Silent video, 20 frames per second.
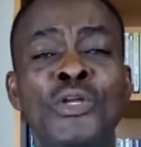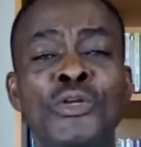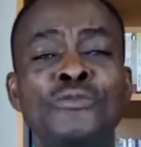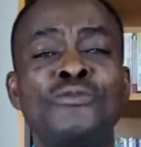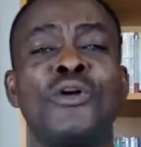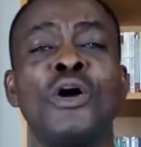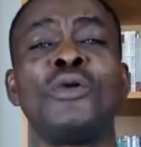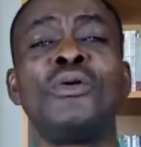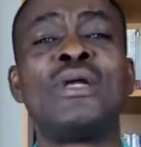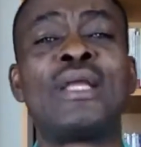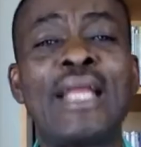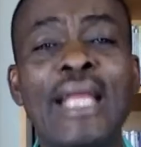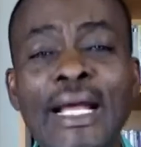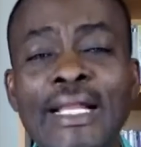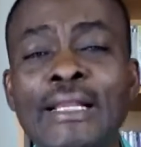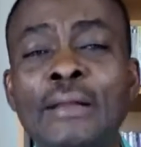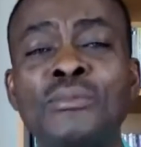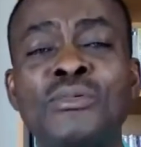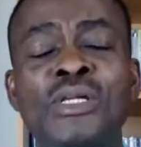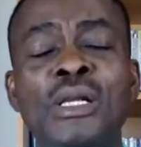you've got to
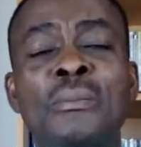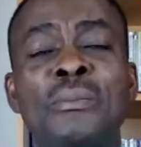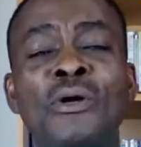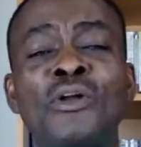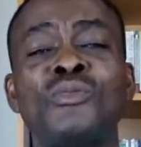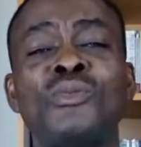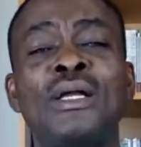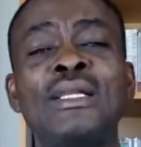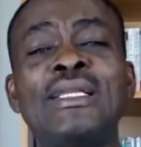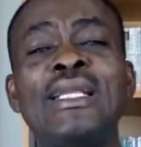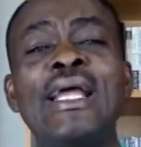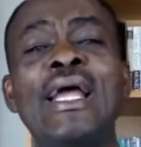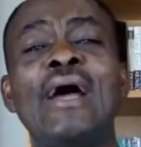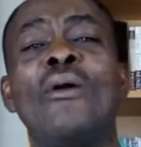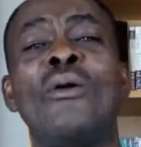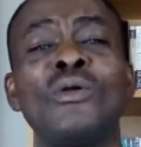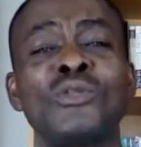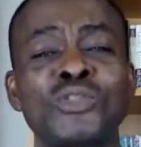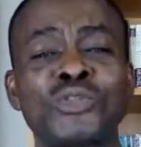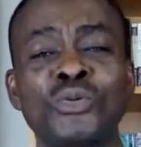get them to the point when they
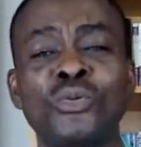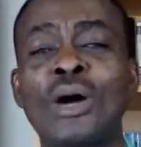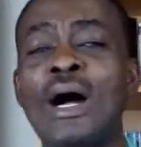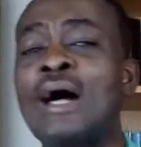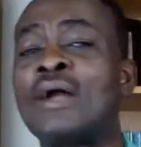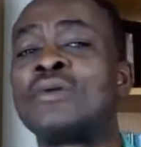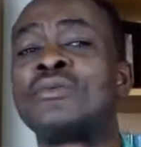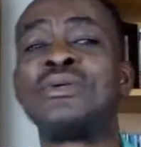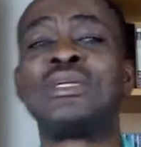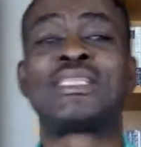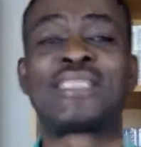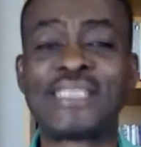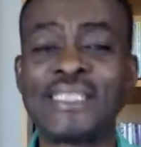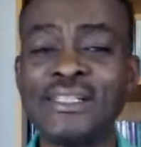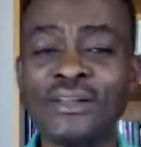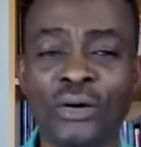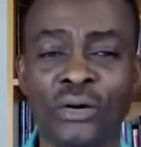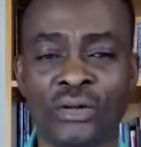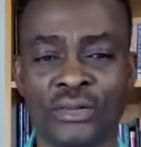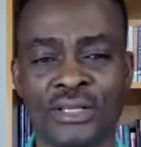also are
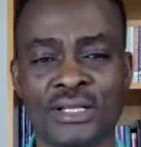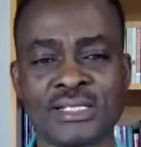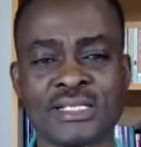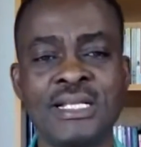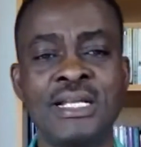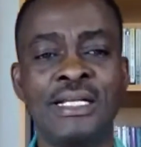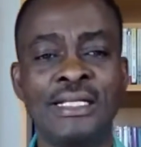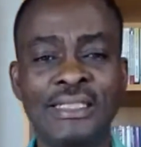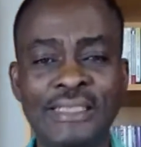reaching others.